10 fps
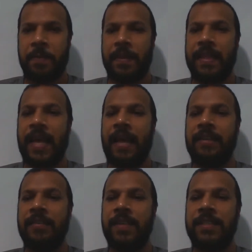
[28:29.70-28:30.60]
The
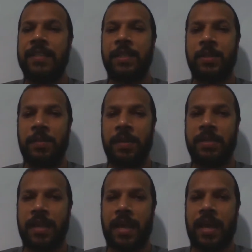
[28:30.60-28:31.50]
elevator
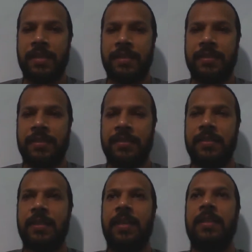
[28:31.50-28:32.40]
speech, guys.
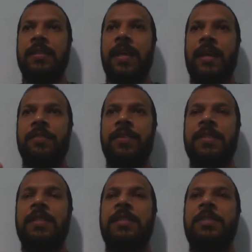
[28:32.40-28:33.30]
The
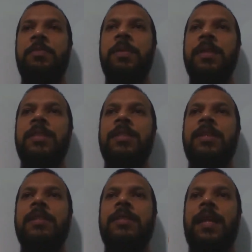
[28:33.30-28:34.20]
elevator speech
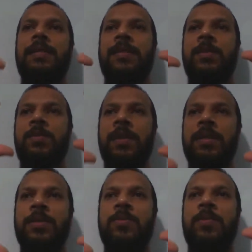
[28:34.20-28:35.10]
is that
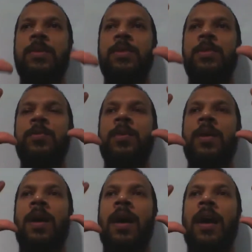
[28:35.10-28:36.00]
speech which you
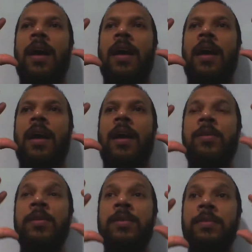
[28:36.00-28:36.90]
are
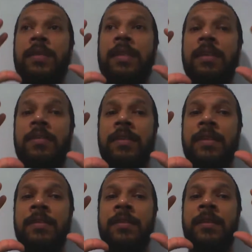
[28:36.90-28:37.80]
going to be
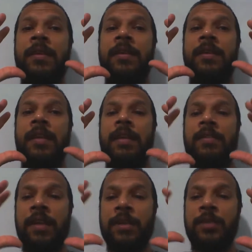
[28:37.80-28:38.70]
giving
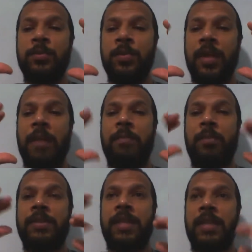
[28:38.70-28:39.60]
to a
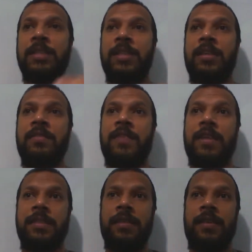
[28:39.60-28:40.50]
potential
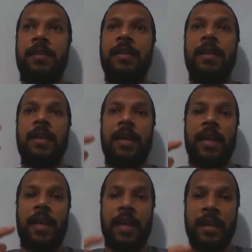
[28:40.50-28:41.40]
investor
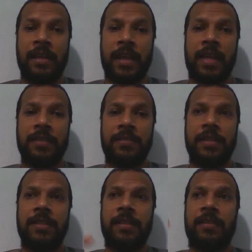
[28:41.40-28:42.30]
in the
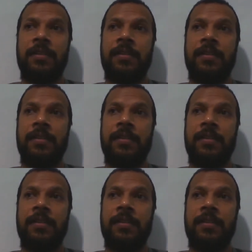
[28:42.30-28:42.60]
elevator